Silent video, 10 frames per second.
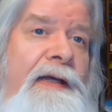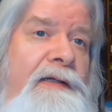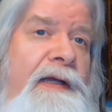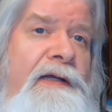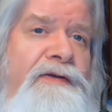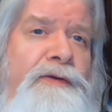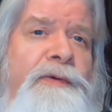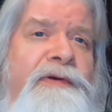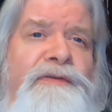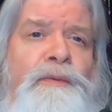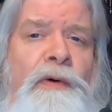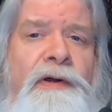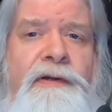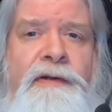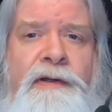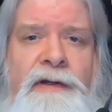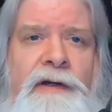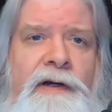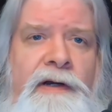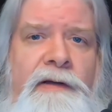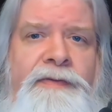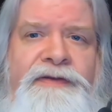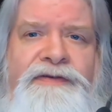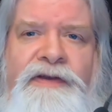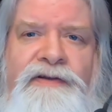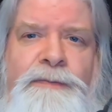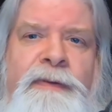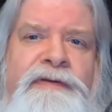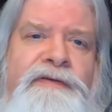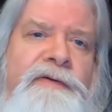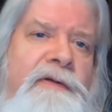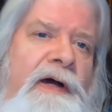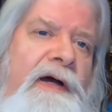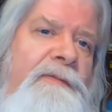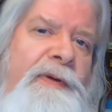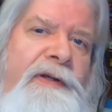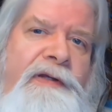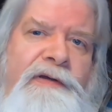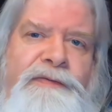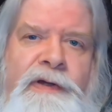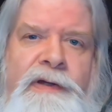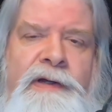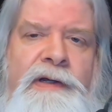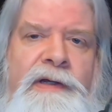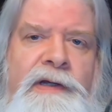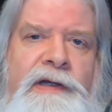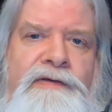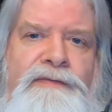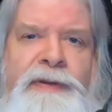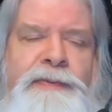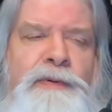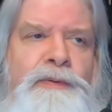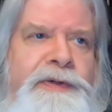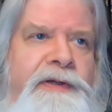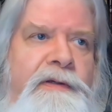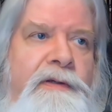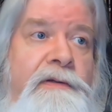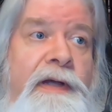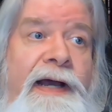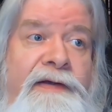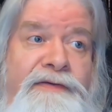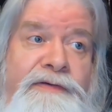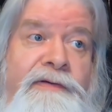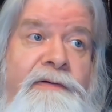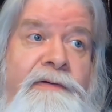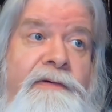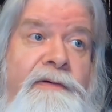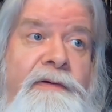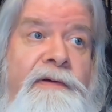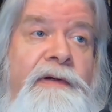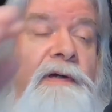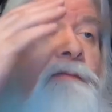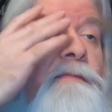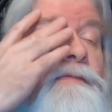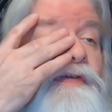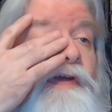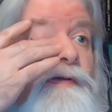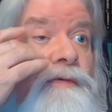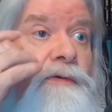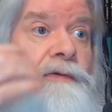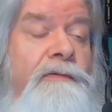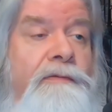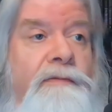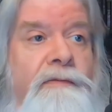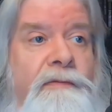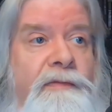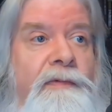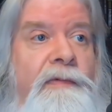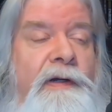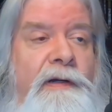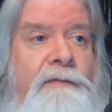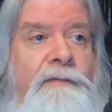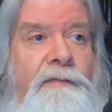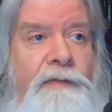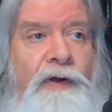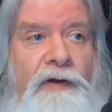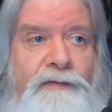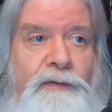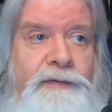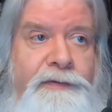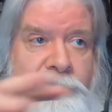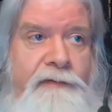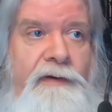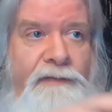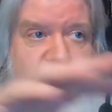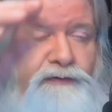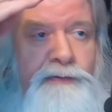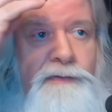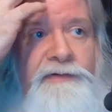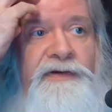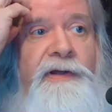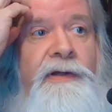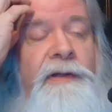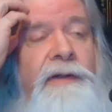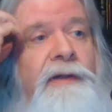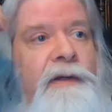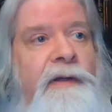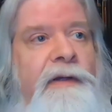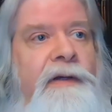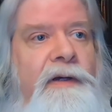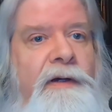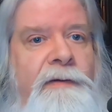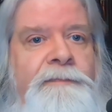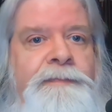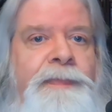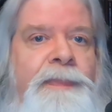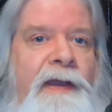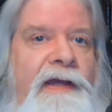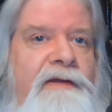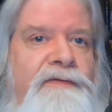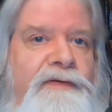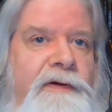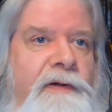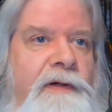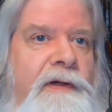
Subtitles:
And there is one, this gets missed a lot, but if people read the last Chandral novel of the trilogy, Hand of Fire,